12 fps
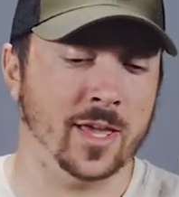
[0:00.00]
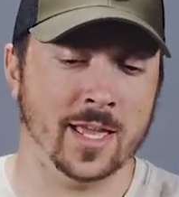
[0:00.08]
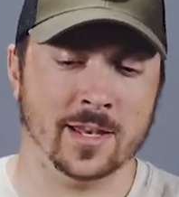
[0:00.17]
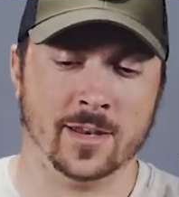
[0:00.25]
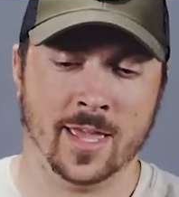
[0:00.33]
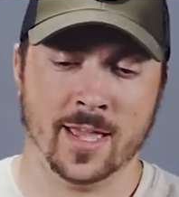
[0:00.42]

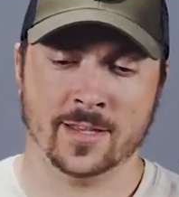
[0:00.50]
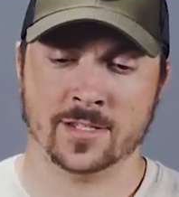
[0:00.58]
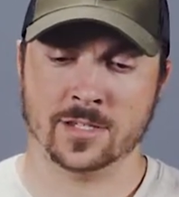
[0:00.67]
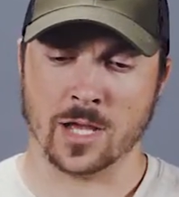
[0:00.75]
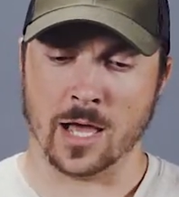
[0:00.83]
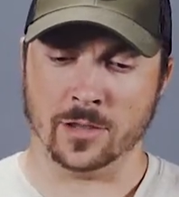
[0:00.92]
It
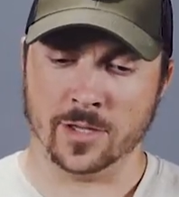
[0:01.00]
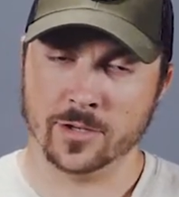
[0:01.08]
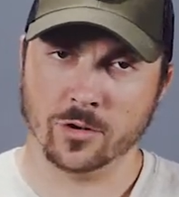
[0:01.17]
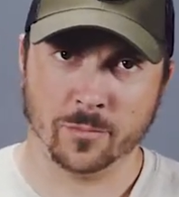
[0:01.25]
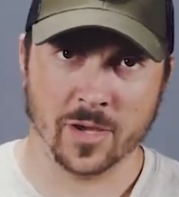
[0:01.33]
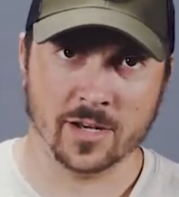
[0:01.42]
is a
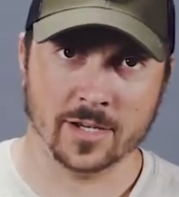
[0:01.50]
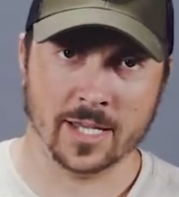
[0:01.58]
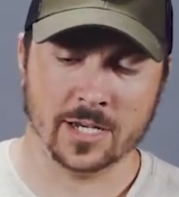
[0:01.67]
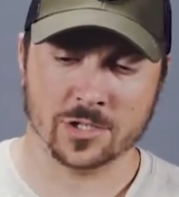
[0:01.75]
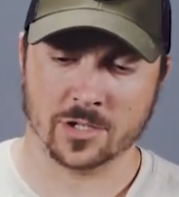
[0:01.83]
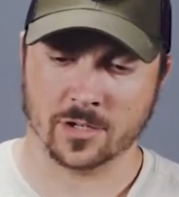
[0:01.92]
little bit
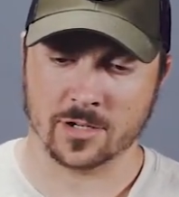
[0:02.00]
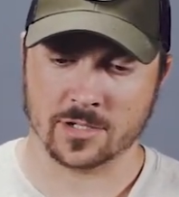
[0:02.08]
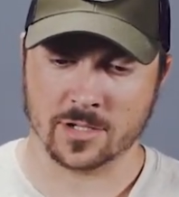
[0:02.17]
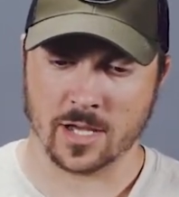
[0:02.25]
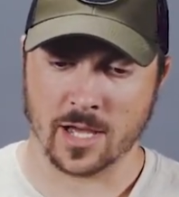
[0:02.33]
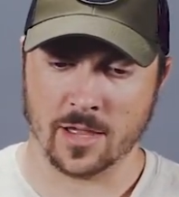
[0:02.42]
niche
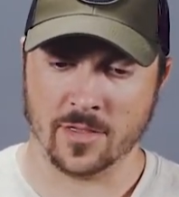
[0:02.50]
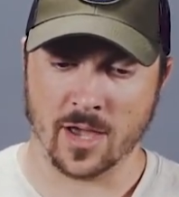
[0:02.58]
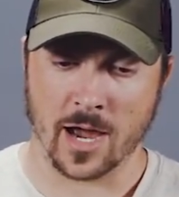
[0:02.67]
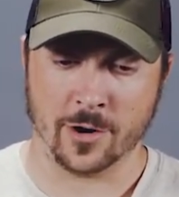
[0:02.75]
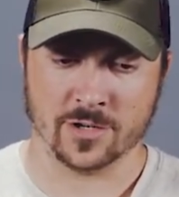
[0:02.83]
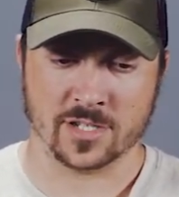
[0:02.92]
because the
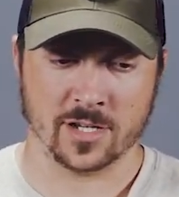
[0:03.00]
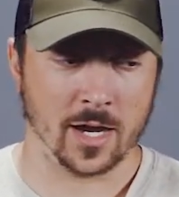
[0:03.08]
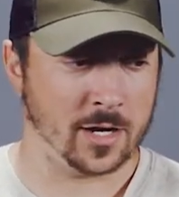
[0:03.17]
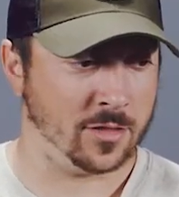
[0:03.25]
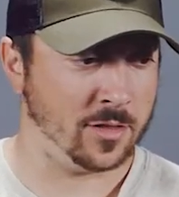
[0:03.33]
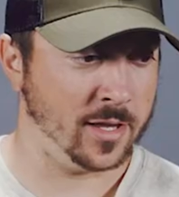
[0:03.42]
iron
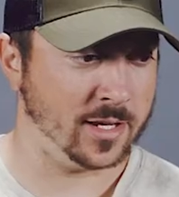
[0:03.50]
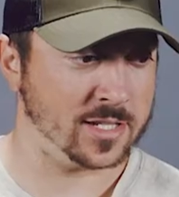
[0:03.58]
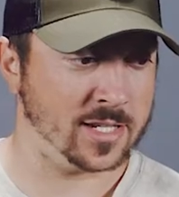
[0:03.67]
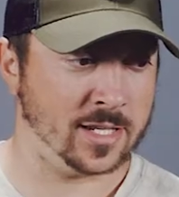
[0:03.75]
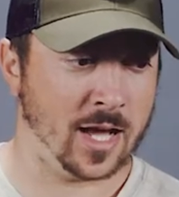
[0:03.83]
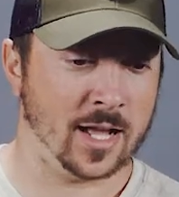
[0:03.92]
sight thing is
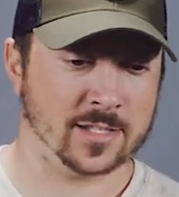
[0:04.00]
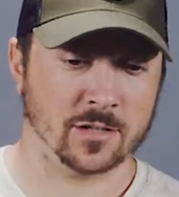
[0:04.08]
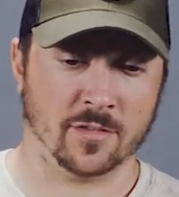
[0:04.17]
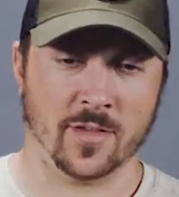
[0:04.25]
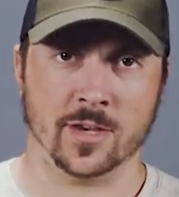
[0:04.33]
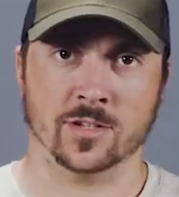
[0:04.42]
not
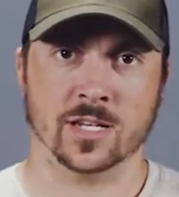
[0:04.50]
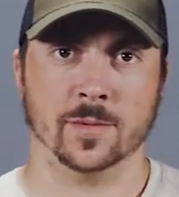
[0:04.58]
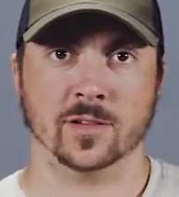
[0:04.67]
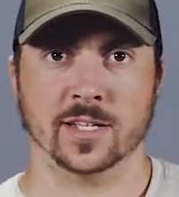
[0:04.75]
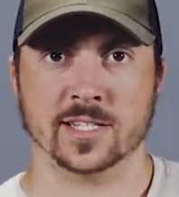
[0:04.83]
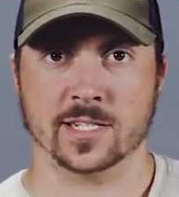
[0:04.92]
something that you
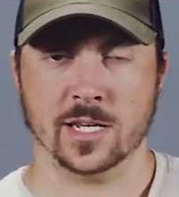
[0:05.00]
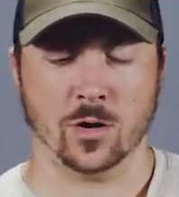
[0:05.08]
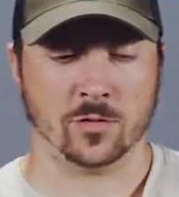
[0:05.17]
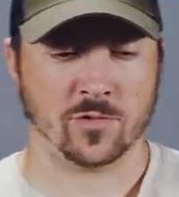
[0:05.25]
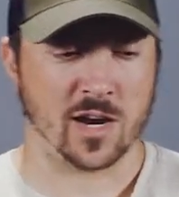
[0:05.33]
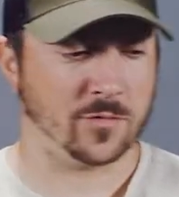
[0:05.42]
typically see
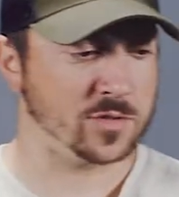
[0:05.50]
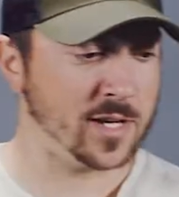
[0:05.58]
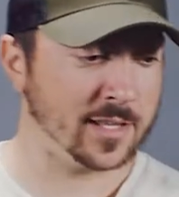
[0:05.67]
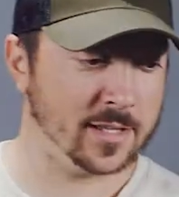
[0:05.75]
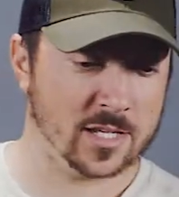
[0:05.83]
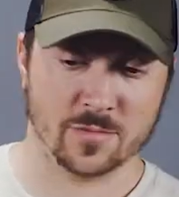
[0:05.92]
on rifles
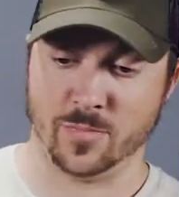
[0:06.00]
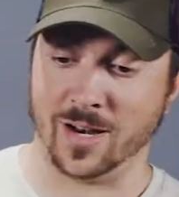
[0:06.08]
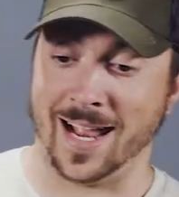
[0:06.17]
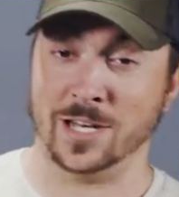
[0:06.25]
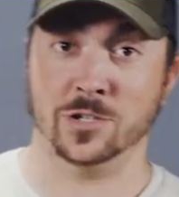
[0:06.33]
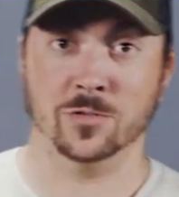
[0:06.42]
like this, but
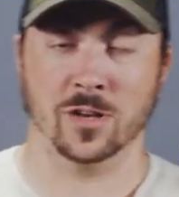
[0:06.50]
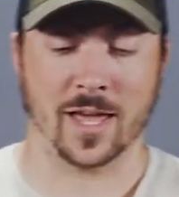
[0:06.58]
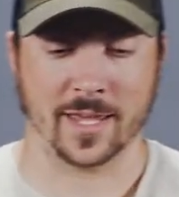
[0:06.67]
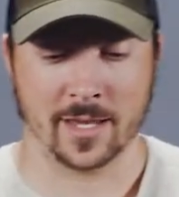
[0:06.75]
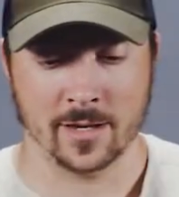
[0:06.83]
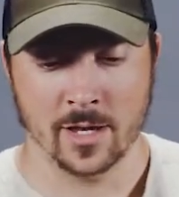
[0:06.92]
I do
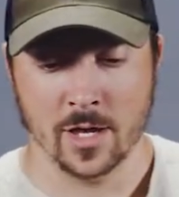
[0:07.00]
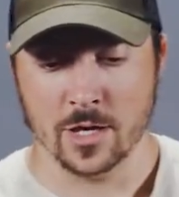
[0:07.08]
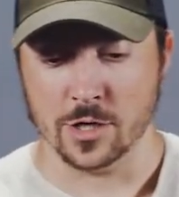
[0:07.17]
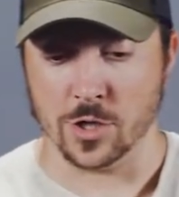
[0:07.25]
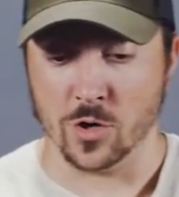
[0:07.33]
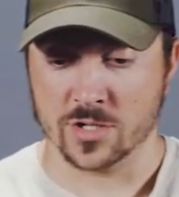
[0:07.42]
like it.
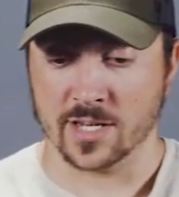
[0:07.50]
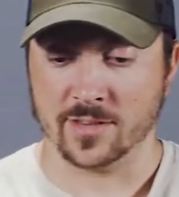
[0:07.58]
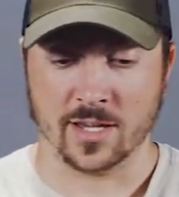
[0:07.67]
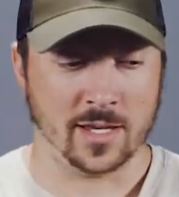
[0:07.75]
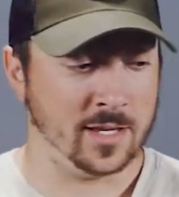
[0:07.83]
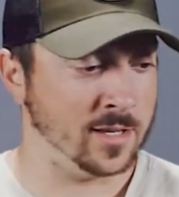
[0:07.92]
Using
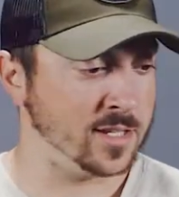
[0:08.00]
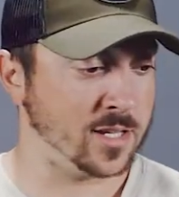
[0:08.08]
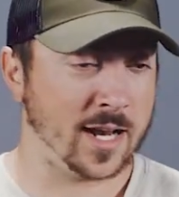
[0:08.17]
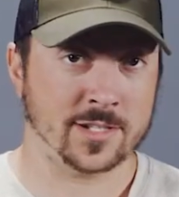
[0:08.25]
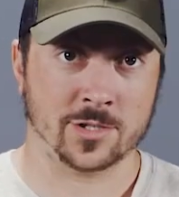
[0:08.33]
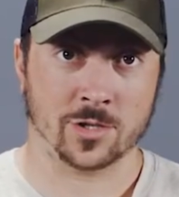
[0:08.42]
the
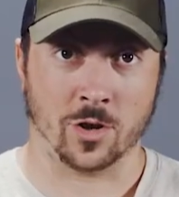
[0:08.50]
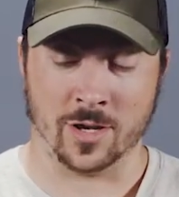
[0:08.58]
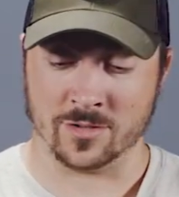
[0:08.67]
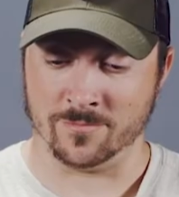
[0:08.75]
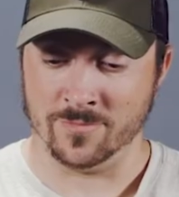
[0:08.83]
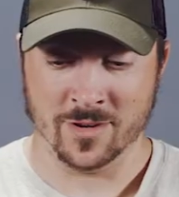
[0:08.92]
sights
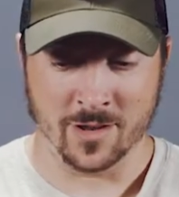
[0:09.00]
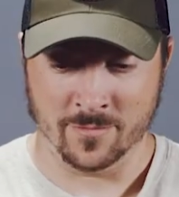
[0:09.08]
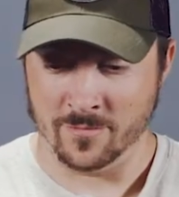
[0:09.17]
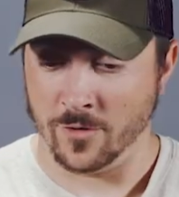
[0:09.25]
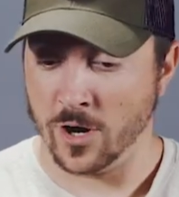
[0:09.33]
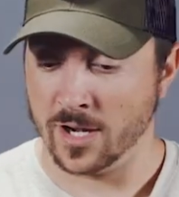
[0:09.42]
is
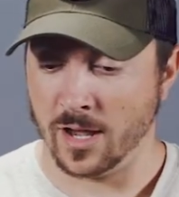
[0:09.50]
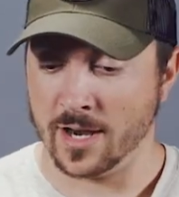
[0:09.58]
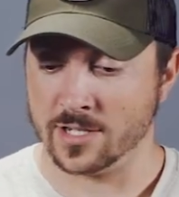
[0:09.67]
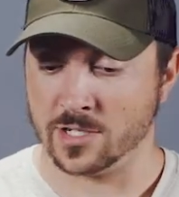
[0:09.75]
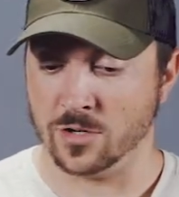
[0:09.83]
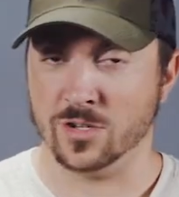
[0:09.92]
very
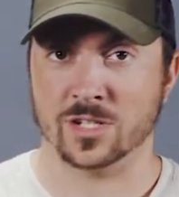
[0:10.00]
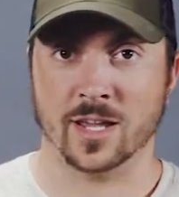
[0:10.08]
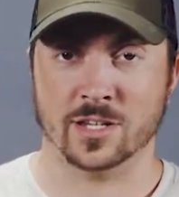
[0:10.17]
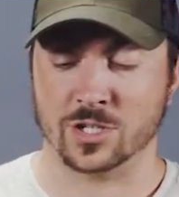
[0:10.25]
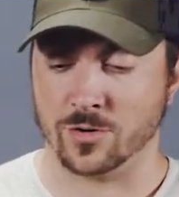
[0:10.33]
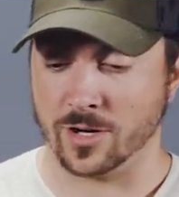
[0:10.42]
nice.
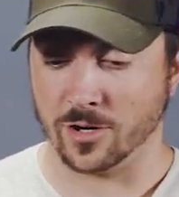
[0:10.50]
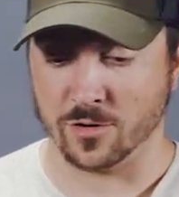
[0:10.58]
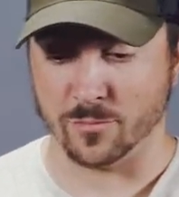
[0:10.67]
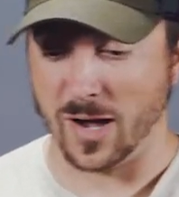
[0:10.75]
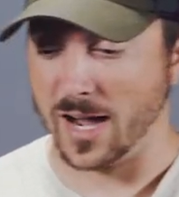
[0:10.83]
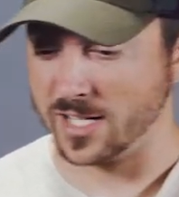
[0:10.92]
Two-stage trigger,
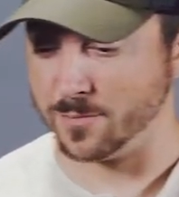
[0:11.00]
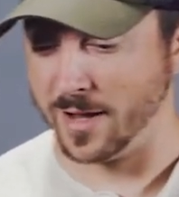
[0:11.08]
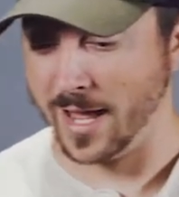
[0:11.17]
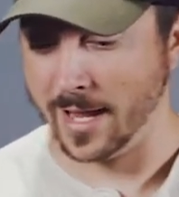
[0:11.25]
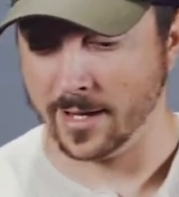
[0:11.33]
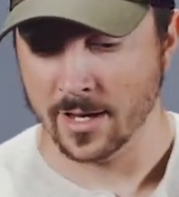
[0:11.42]
box
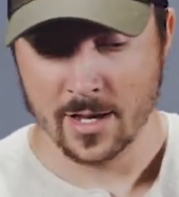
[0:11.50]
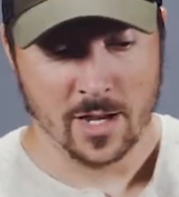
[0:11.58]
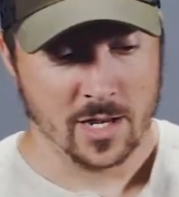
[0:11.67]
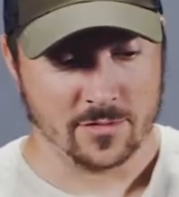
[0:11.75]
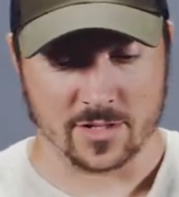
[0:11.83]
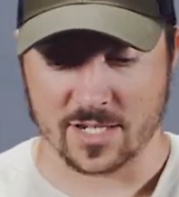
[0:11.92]
mag.
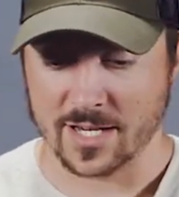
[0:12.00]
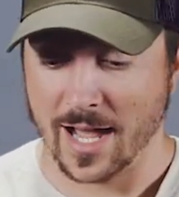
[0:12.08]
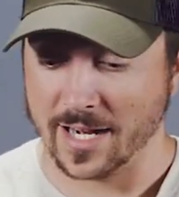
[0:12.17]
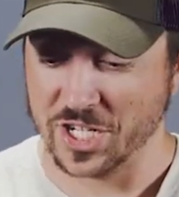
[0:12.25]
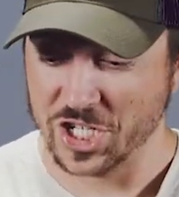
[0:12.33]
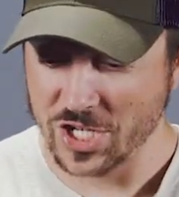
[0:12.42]
The
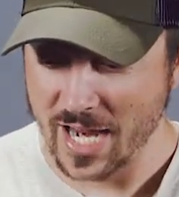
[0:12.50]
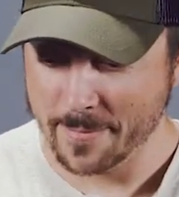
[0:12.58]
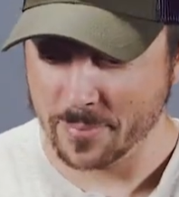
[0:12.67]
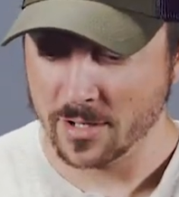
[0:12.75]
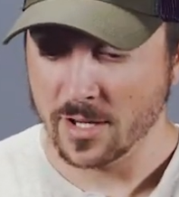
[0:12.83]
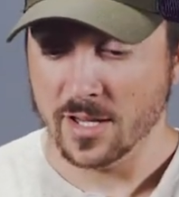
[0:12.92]
stock
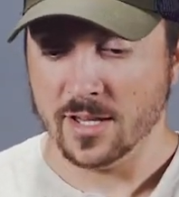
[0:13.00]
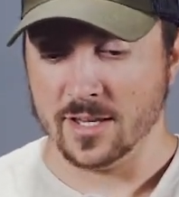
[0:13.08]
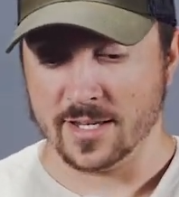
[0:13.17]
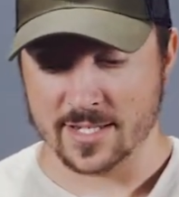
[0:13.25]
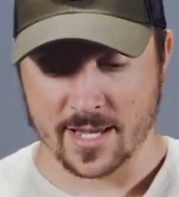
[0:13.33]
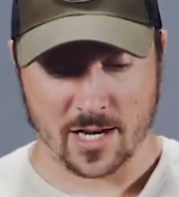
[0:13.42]
shape
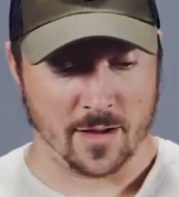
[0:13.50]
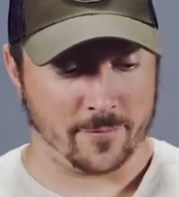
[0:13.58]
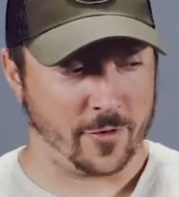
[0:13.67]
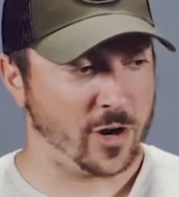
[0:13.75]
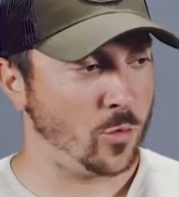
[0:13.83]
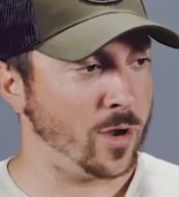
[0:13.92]
is set
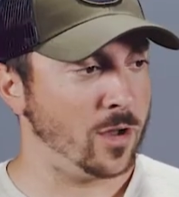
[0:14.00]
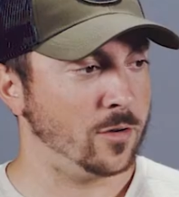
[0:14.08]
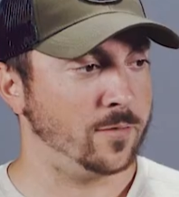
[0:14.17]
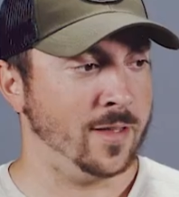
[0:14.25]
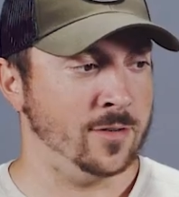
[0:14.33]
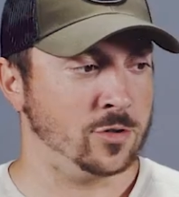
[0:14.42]
up very well.